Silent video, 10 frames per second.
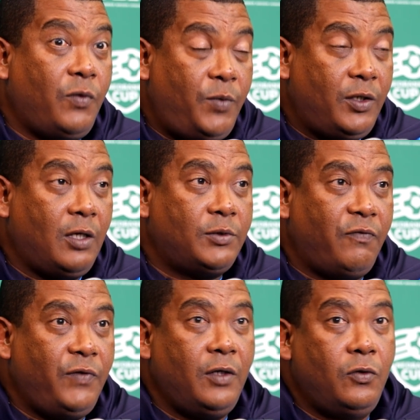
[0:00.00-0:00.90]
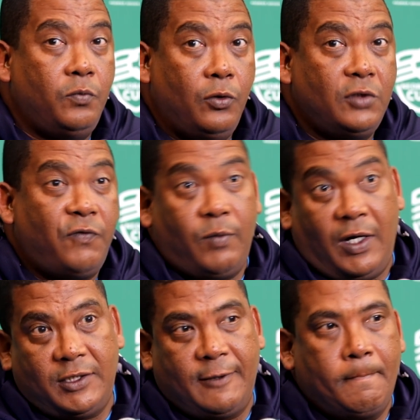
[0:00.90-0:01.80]
we picked up some very good balls from
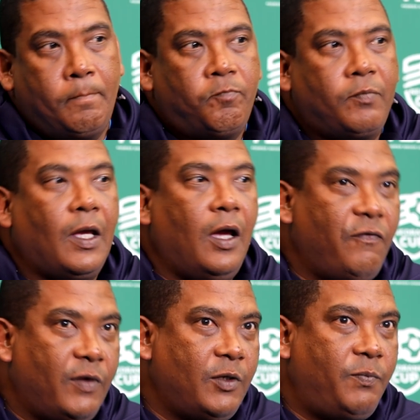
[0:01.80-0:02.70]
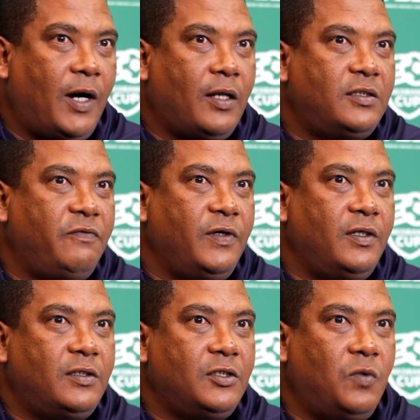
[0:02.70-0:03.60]
us and from the Pirates
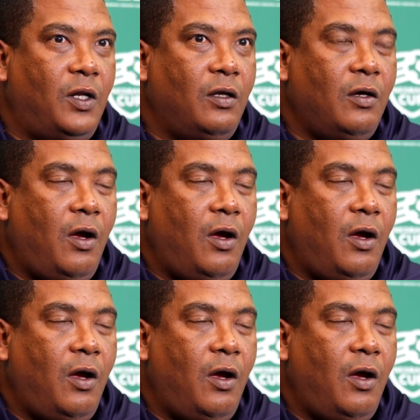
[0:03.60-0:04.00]
defenders as well.